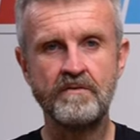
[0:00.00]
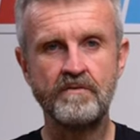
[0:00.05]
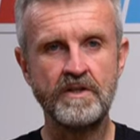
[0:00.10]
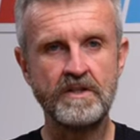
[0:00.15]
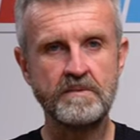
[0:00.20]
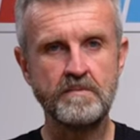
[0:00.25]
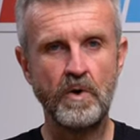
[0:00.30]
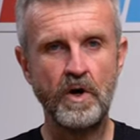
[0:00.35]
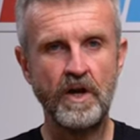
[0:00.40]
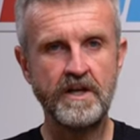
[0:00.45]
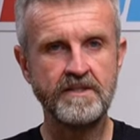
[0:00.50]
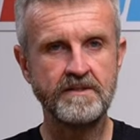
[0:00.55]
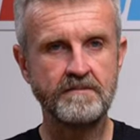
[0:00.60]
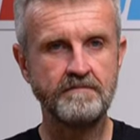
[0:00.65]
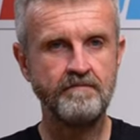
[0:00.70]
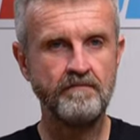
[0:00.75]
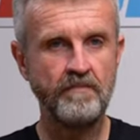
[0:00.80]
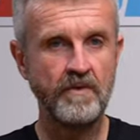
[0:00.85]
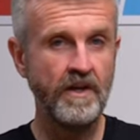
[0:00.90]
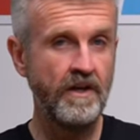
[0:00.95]
of this price.
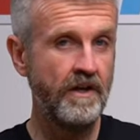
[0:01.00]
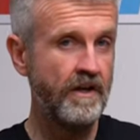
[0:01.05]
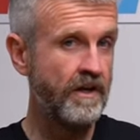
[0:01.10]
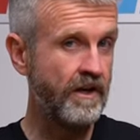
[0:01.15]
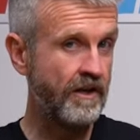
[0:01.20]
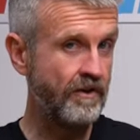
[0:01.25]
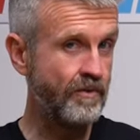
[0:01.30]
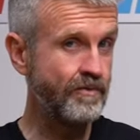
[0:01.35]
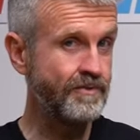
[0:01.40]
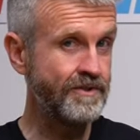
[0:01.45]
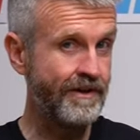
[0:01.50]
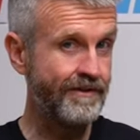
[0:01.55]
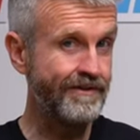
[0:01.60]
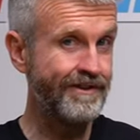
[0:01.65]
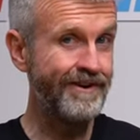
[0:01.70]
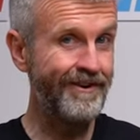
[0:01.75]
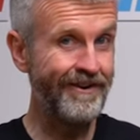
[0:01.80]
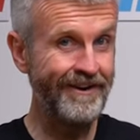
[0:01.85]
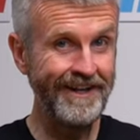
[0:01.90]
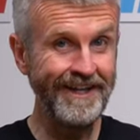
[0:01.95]
And also, the
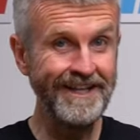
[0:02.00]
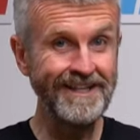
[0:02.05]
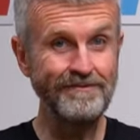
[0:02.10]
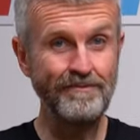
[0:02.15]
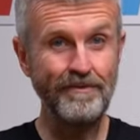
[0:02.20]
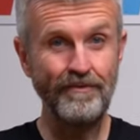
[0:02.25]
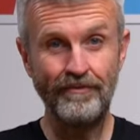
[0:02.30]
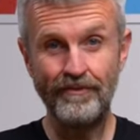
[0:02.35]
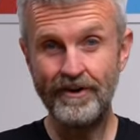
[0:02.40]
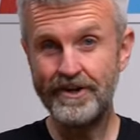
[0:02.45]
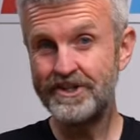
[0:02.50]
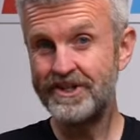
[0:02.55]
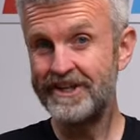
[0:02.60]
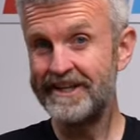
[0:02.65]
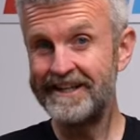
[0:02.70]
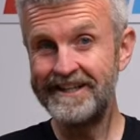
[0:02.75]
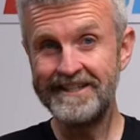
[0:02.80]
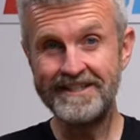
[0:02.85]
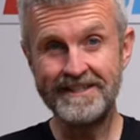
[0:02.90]
lining is refreshingly